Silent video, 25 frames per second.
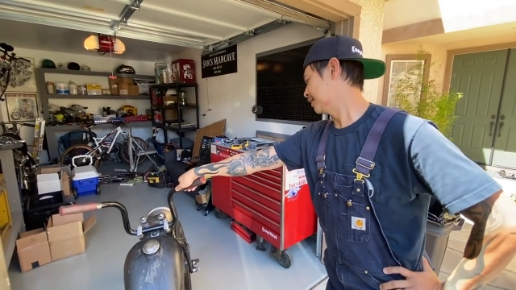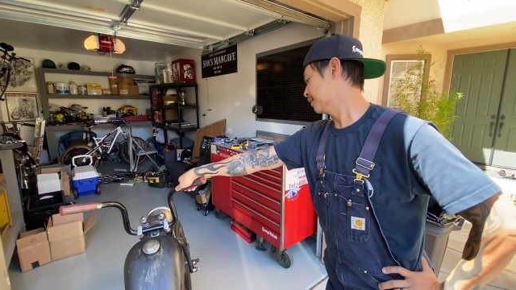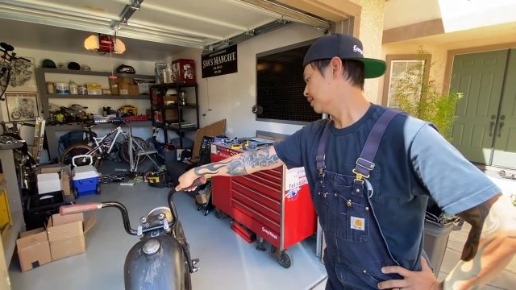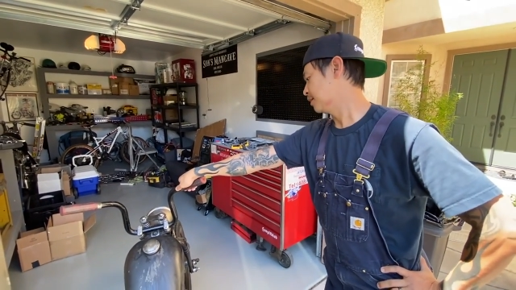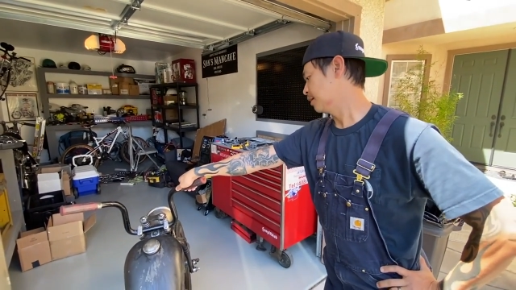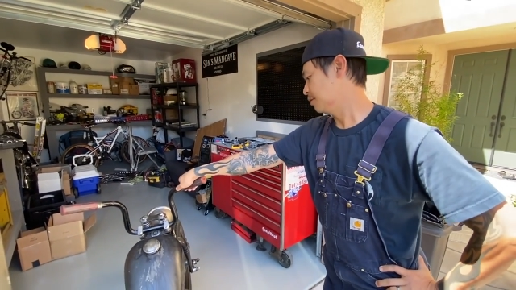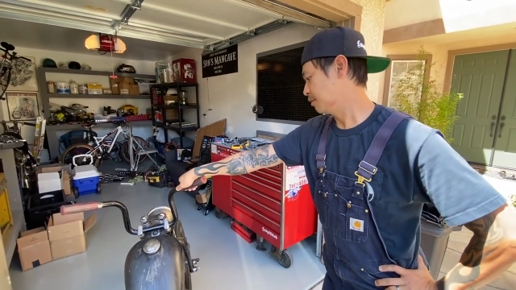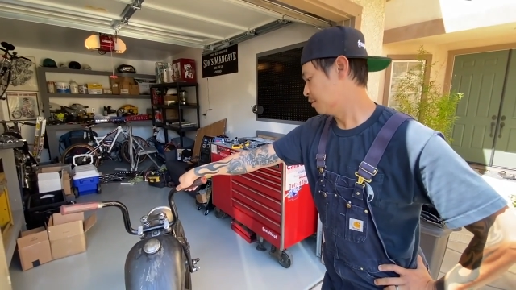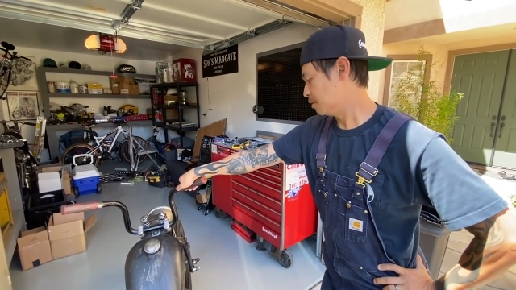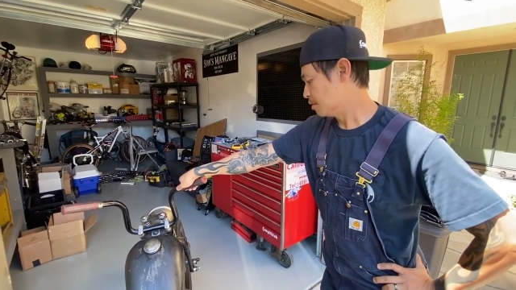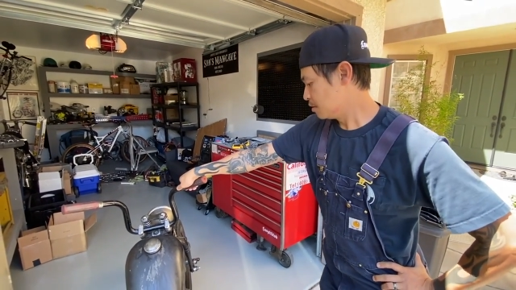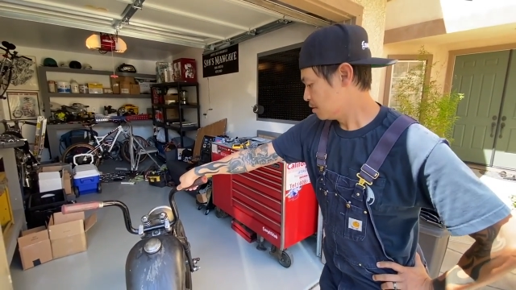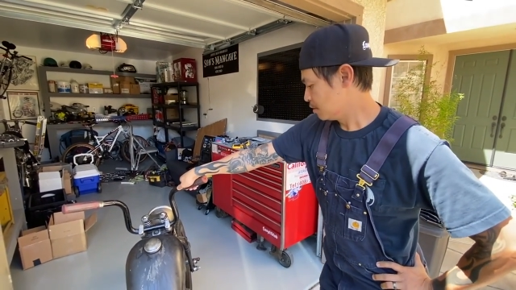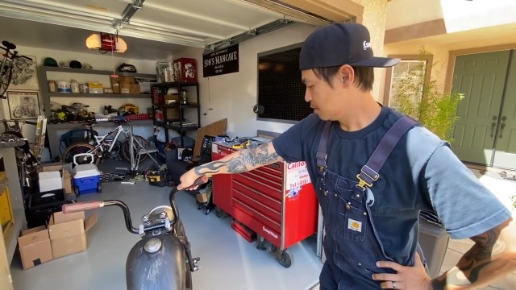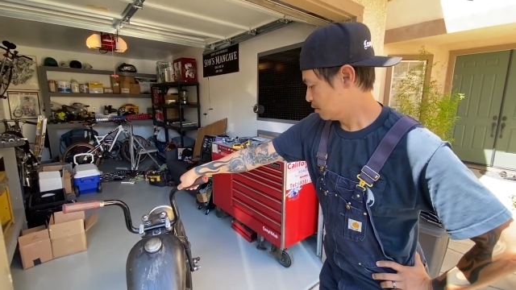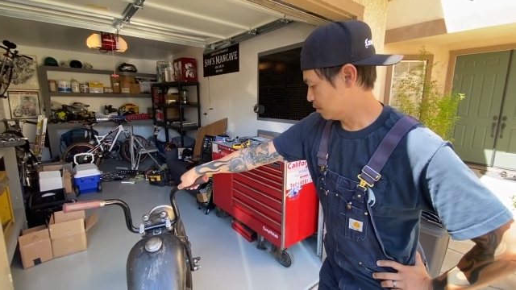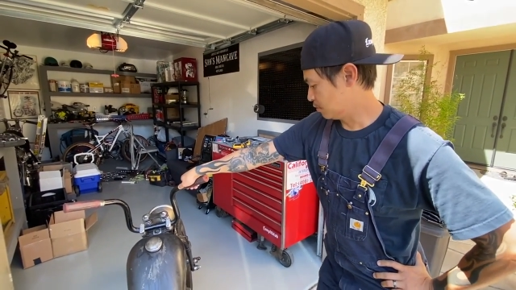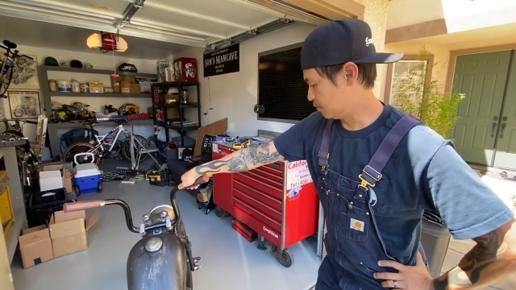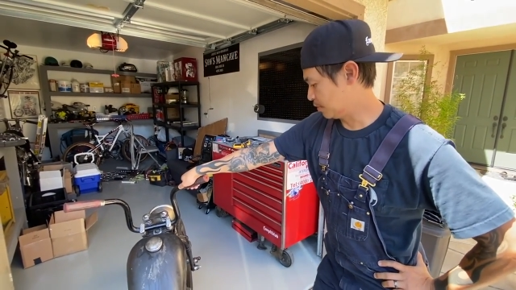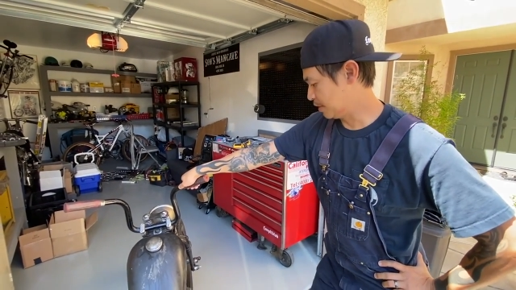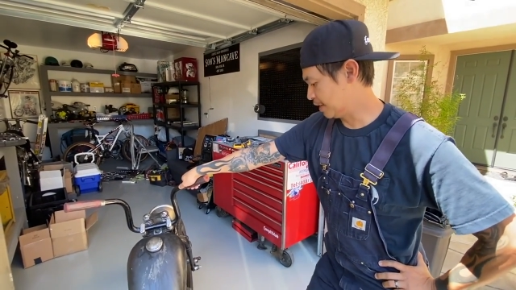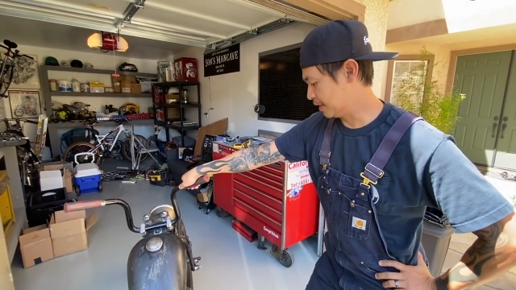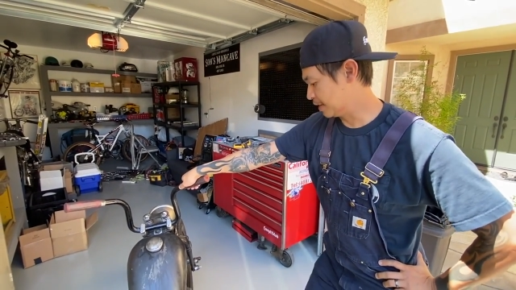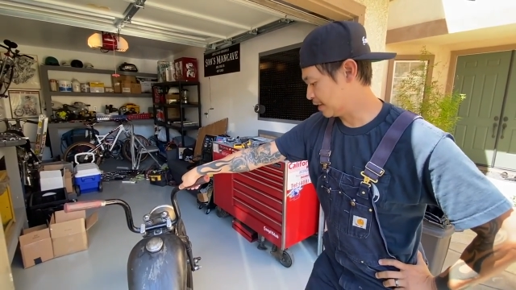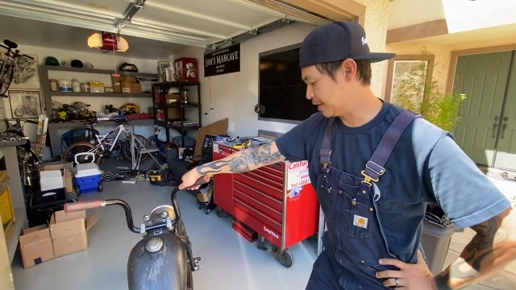so
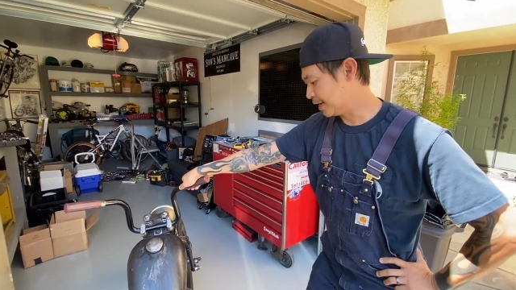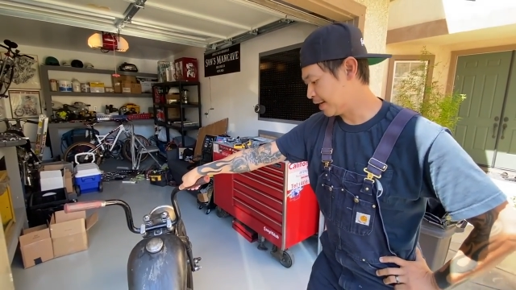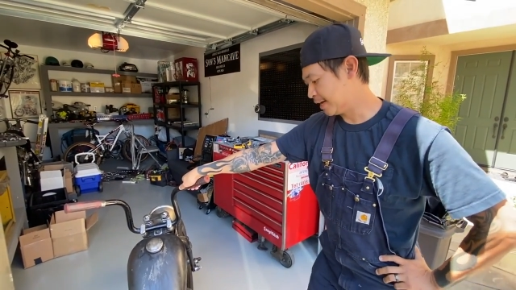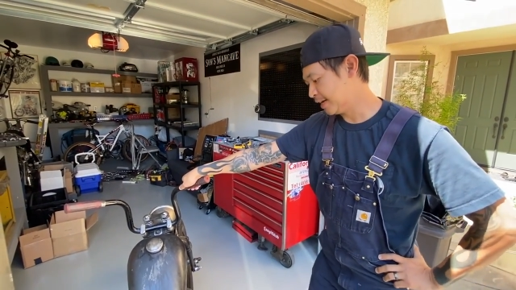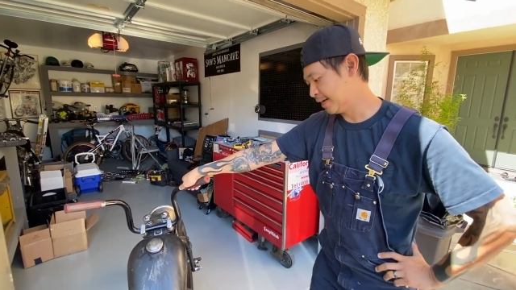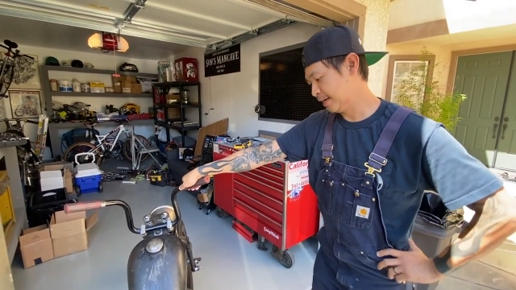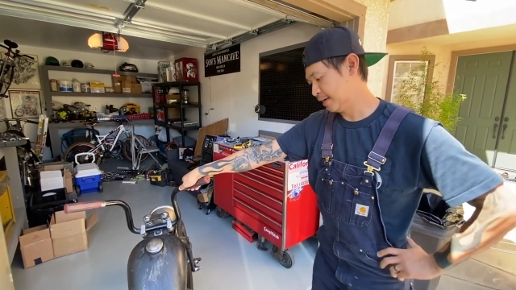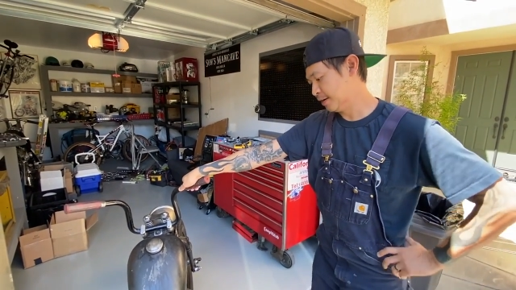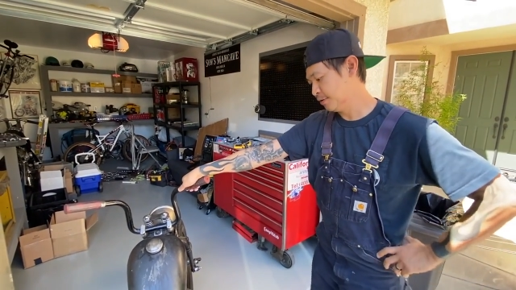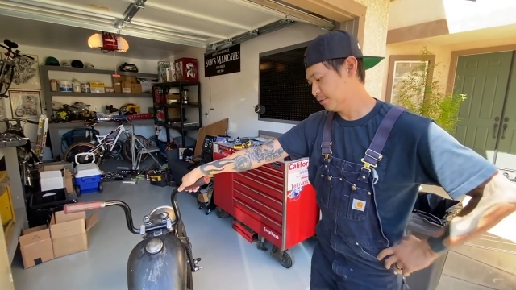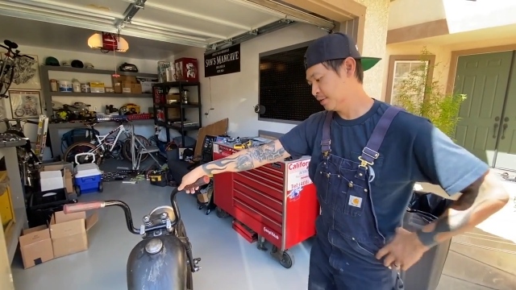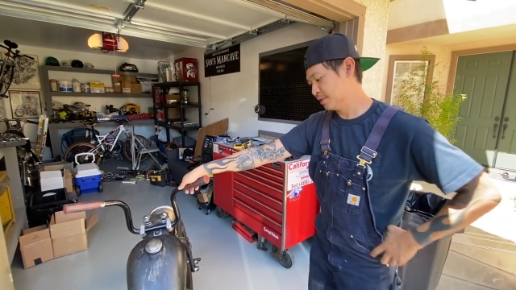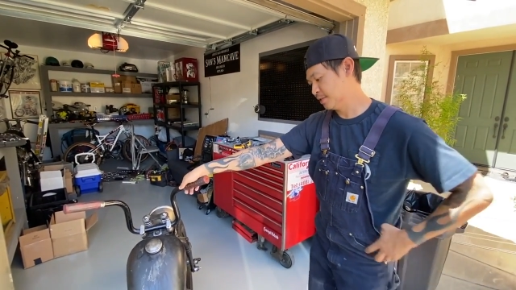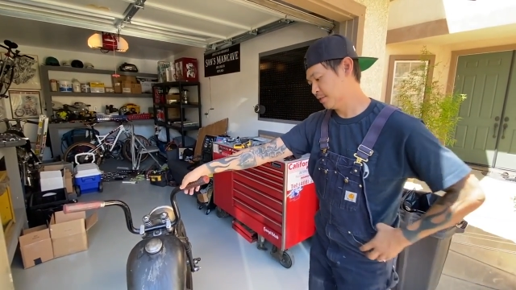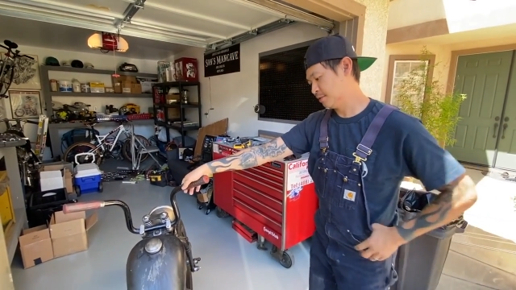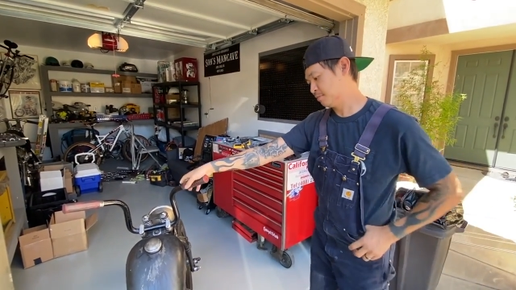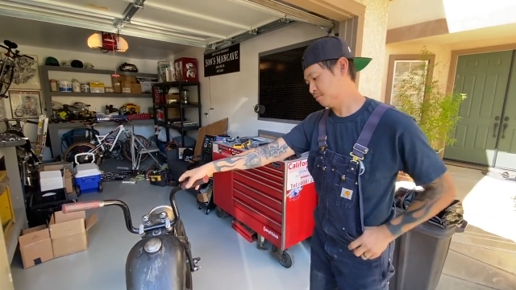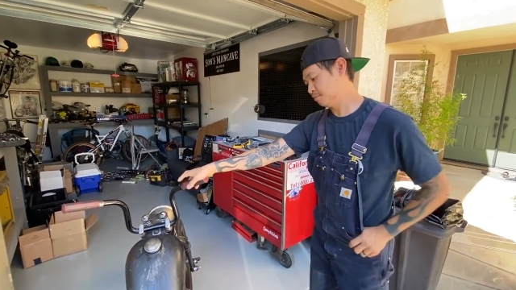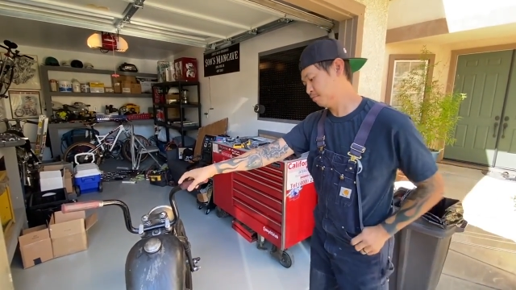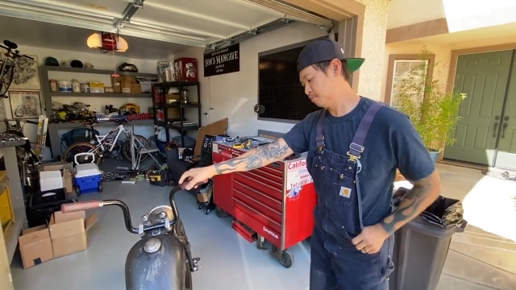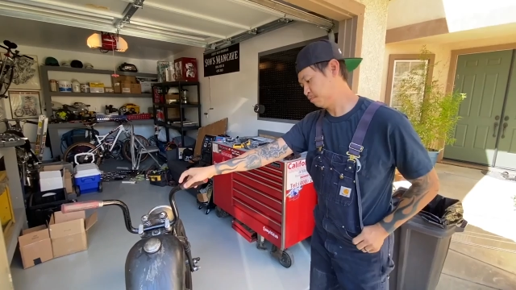when I got it, it was